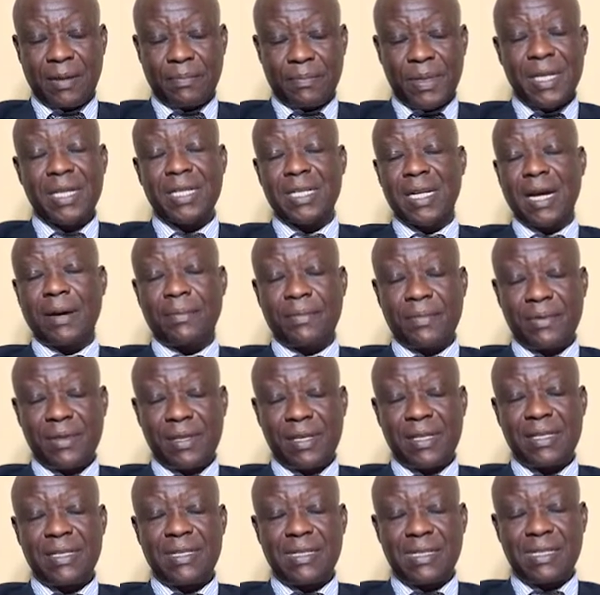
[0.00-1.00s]
picked up
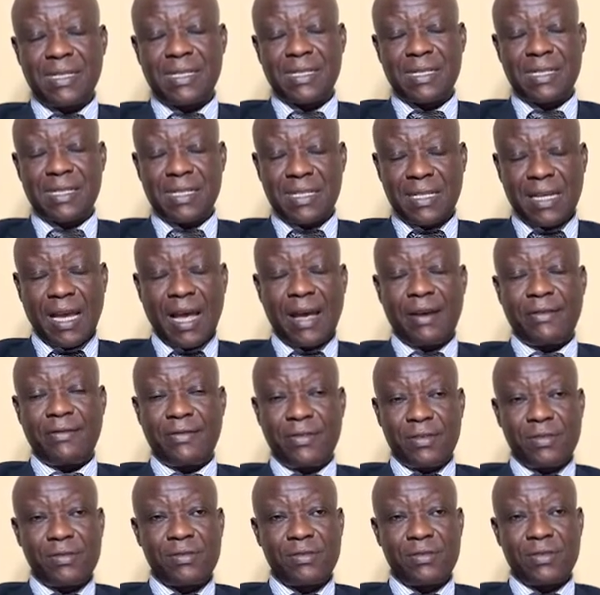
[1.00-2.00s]
these
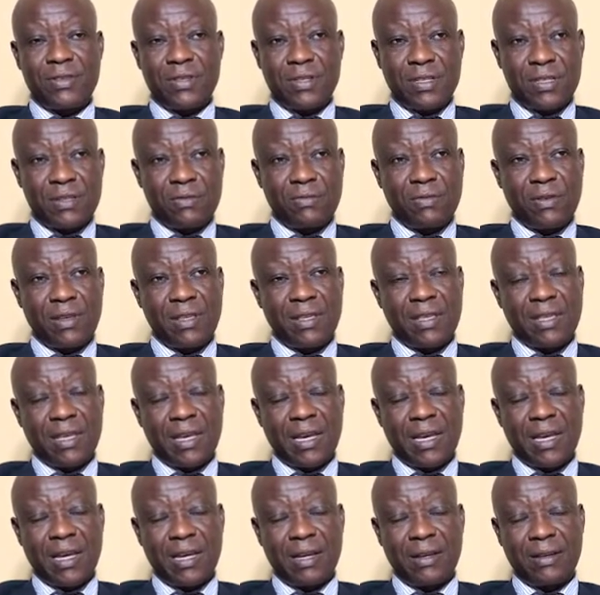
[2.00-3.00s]
views with
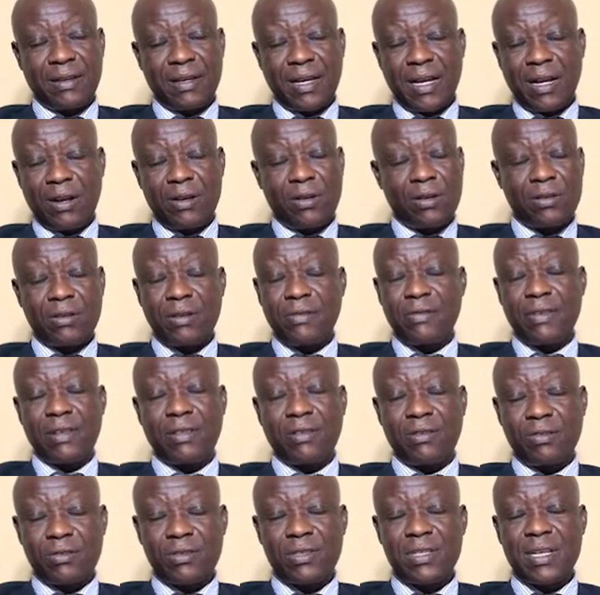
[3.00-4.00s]
a lot of
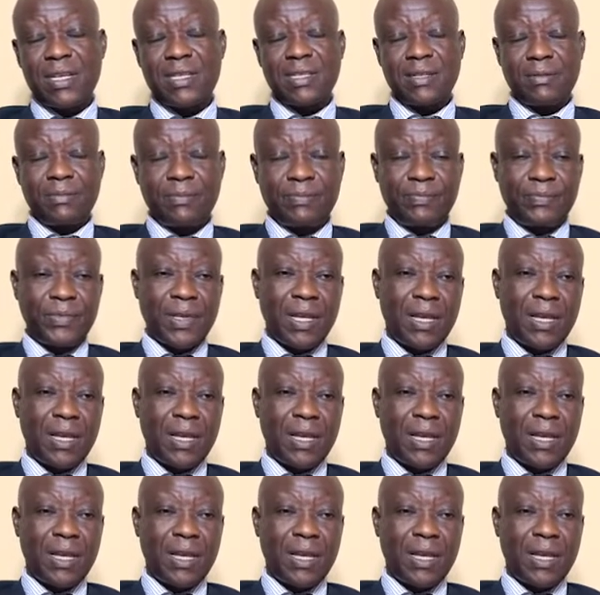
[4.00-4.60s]
enthusiasm.